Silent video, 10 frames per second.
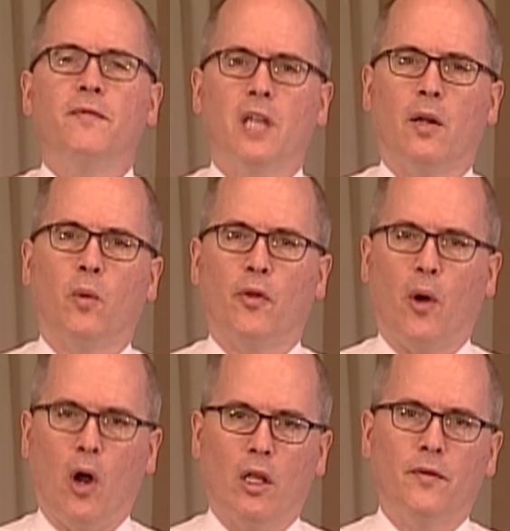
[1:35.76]
we've done with
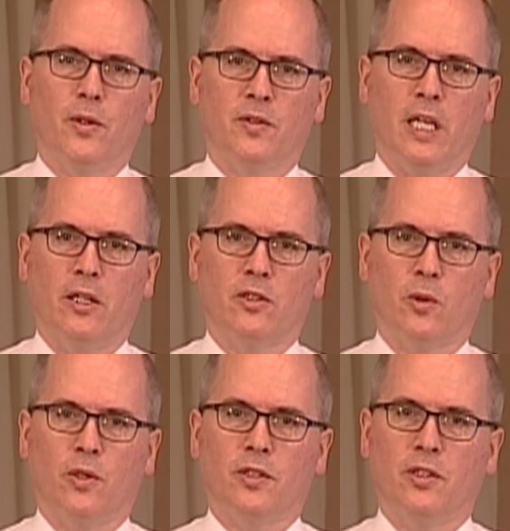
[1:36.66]
all of those data
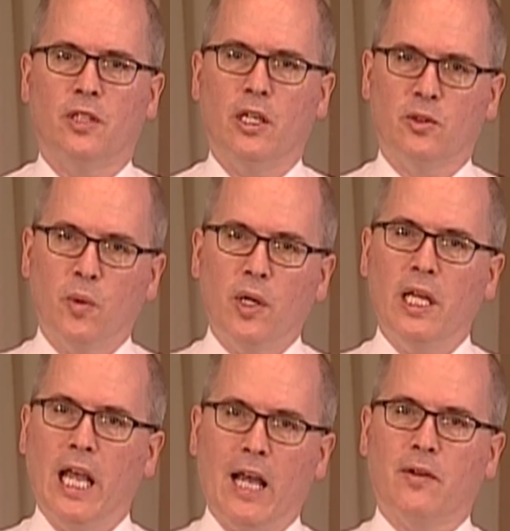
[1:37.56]
sources is
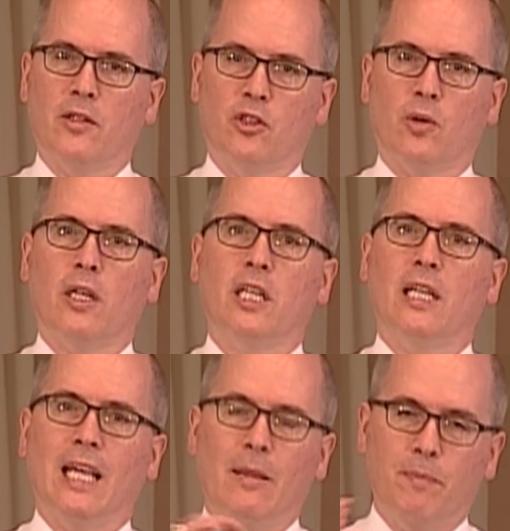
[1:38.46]
we have
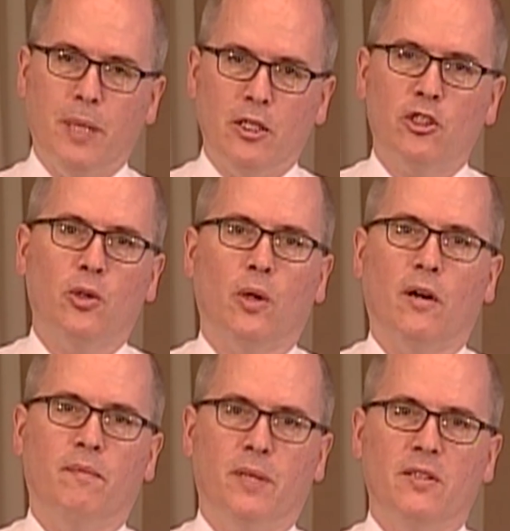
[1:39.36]
constructed a picture
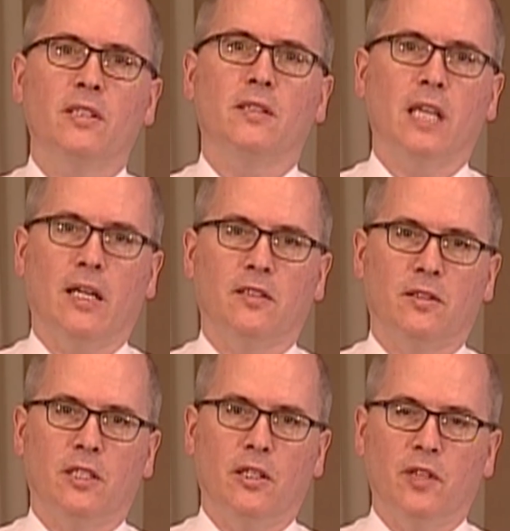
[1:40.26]
of business
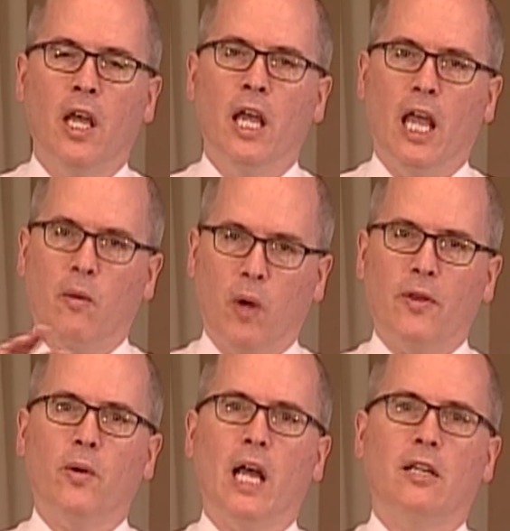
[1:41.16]
entities and
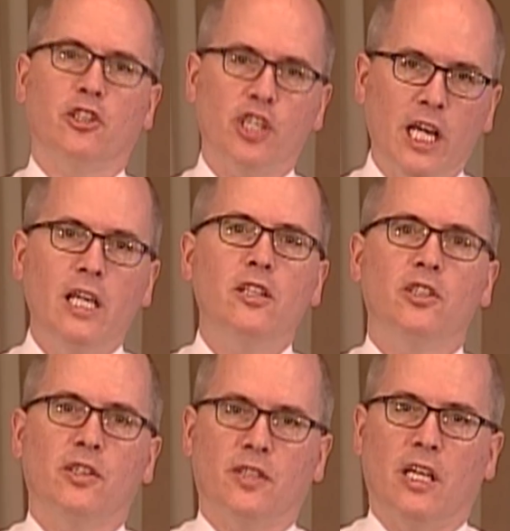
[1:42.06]
whether or not
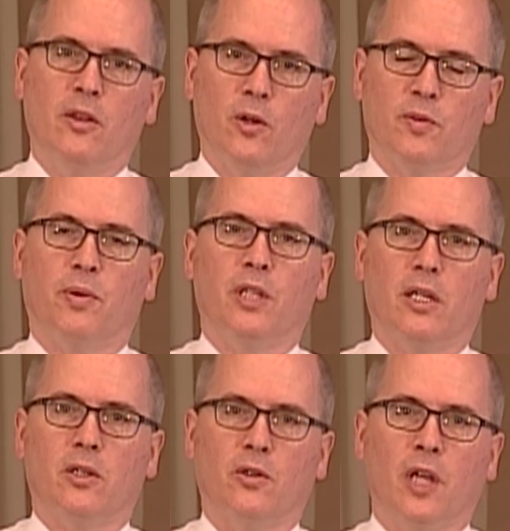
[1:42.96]
changes in those
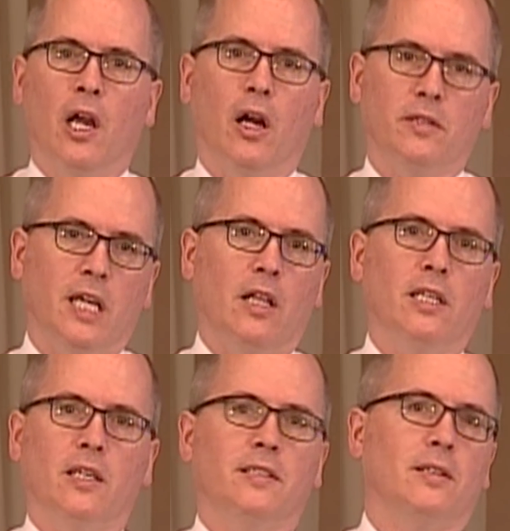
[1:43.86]
predictors are
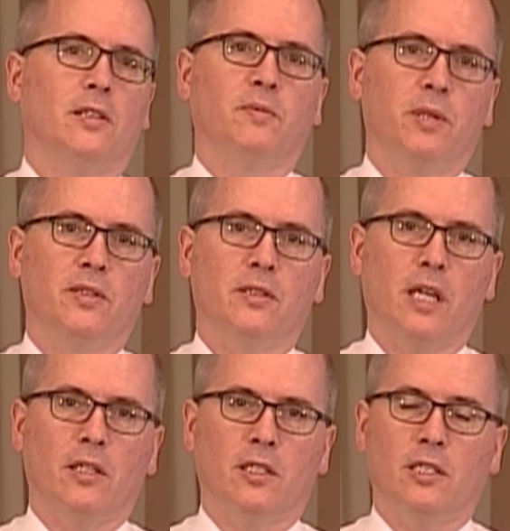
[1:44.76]
telling us that this business
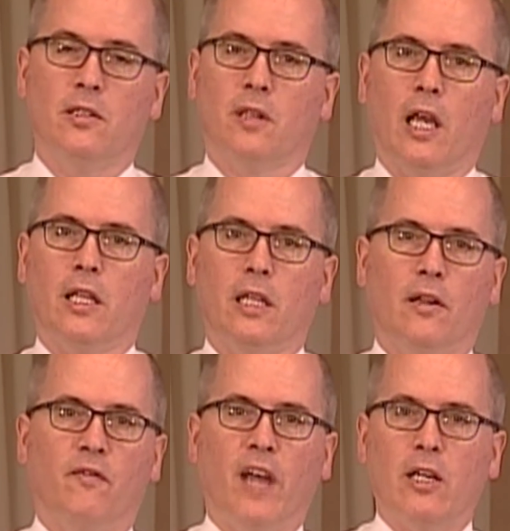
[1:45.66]
entity is likely
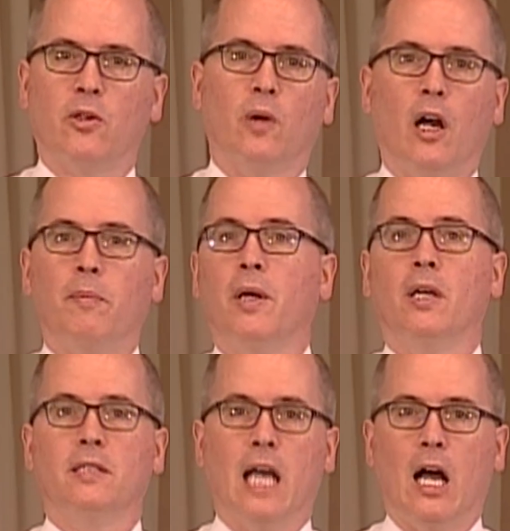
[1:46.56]
to vector up,
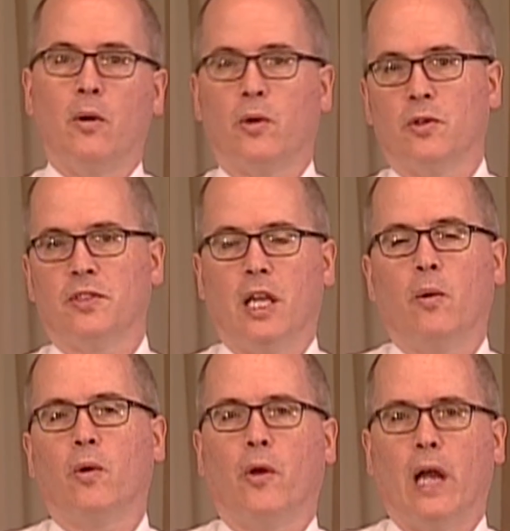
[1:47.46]
down, or stay
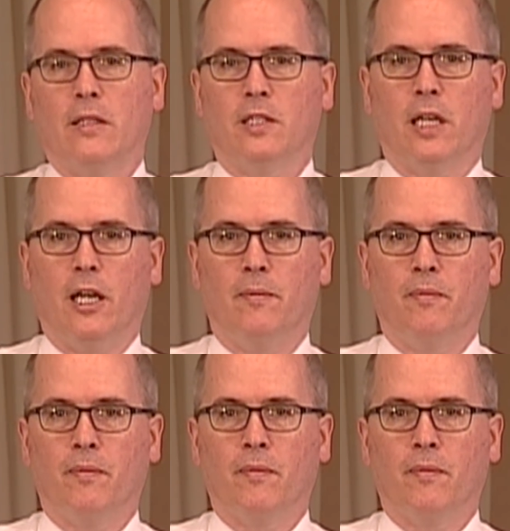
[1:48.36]
where they're at today.